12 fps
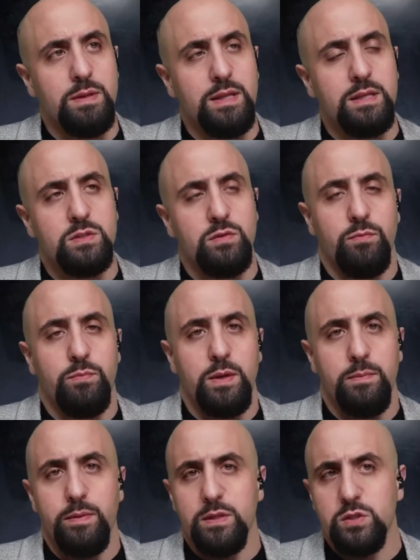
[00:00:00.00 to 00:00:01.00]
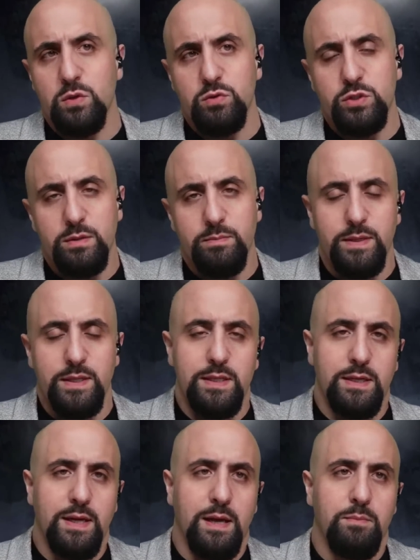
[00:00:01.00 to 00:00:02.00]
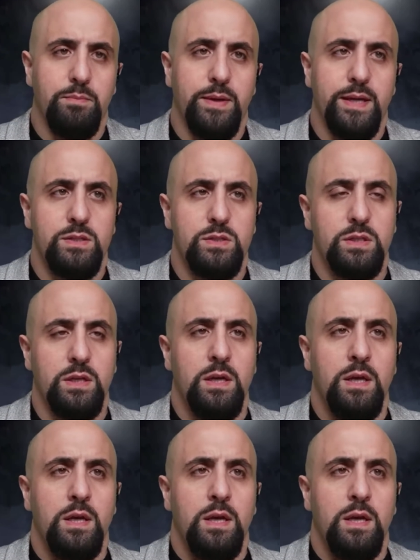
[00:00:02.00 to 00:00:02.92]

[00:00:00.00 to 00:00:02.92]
millions of people, social media campaigns.